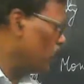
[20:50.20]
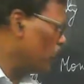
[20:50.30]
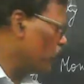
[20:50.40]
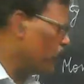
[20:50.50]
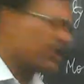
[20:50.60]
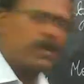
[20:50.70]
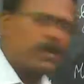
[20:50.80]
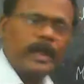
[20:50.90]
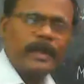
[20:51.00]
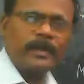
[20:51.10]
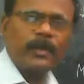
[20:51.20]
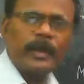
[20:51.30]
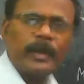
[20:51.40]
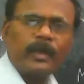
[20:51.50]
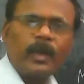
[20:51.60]
which deals
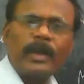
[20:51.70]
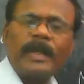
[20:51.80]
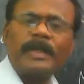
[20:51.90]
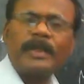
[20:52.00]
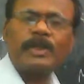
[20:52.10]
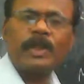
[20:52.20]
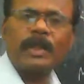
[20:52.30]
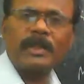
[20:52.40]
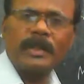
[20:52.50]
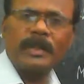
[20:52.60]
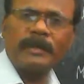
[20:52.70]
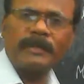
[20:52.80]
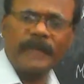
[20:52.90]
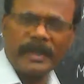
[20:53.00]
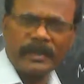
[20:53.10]
with only short-term
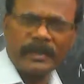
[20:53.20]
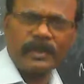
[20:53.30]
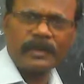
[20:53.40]
funds,